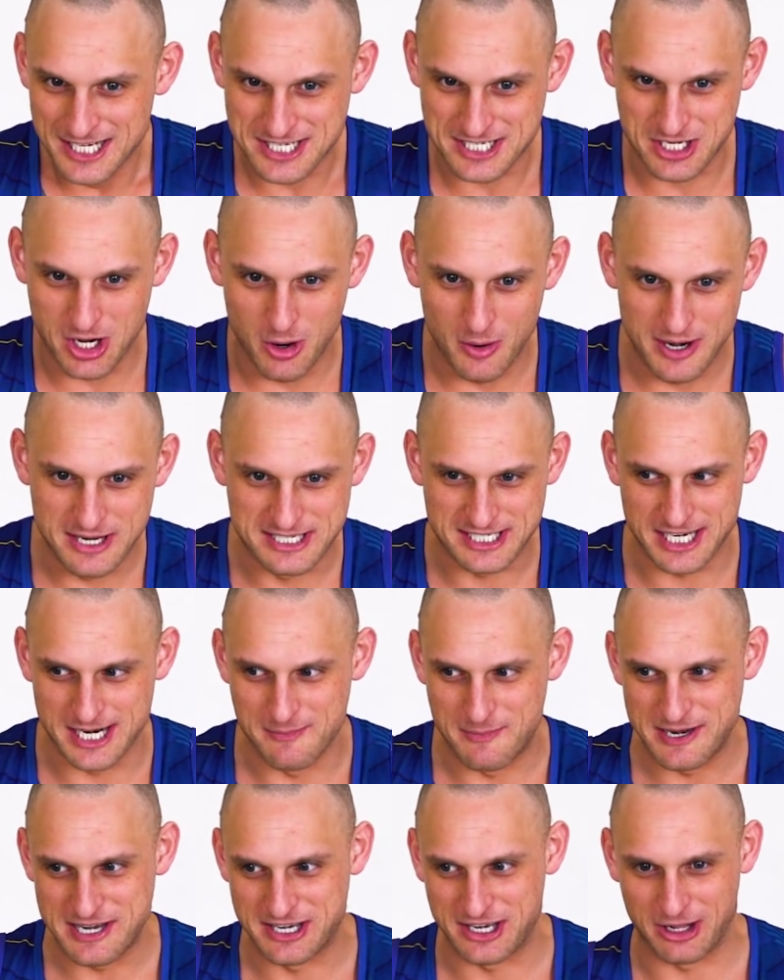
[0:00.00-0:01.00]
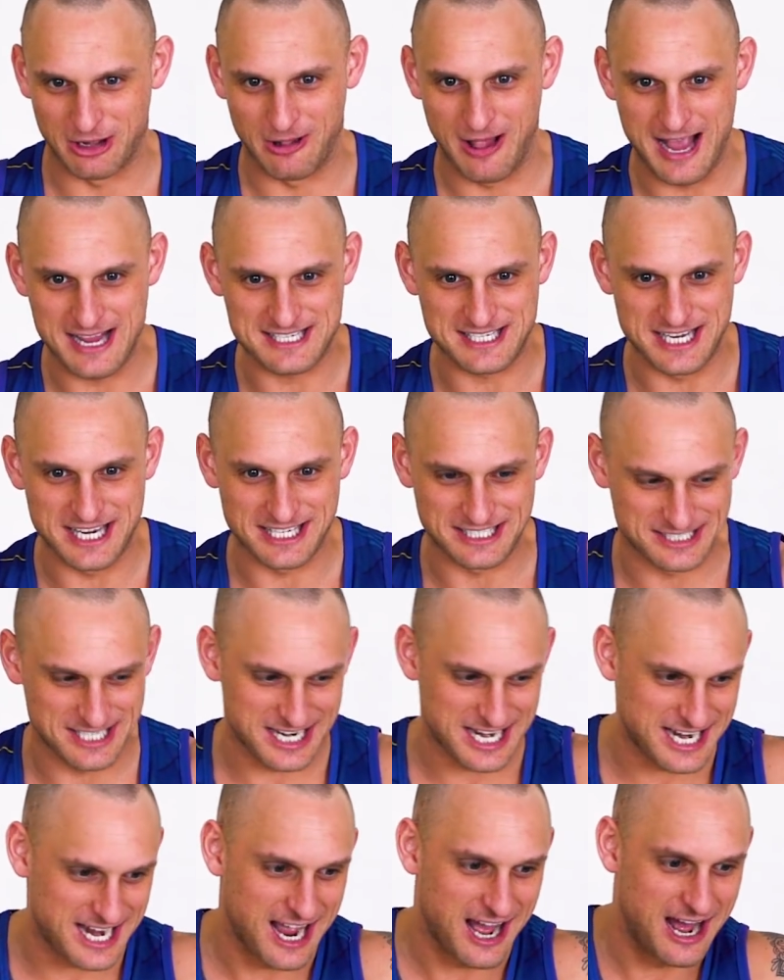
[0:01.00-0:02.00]
So it's going to be classic
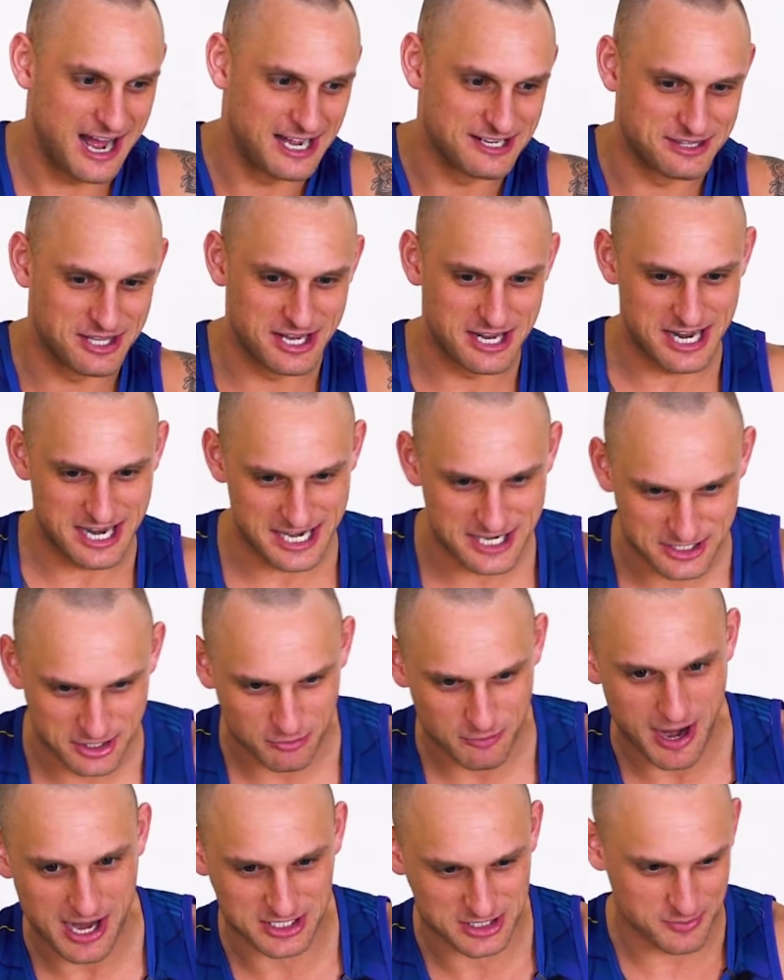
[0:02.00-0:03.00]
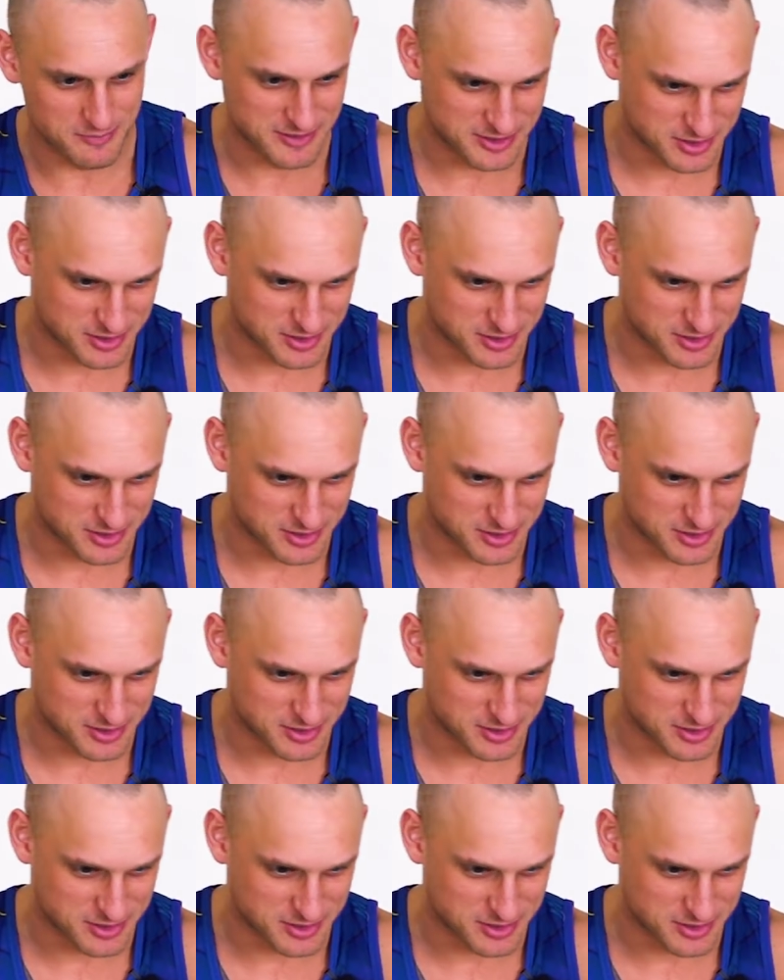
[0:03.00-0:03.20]
T R, the interaction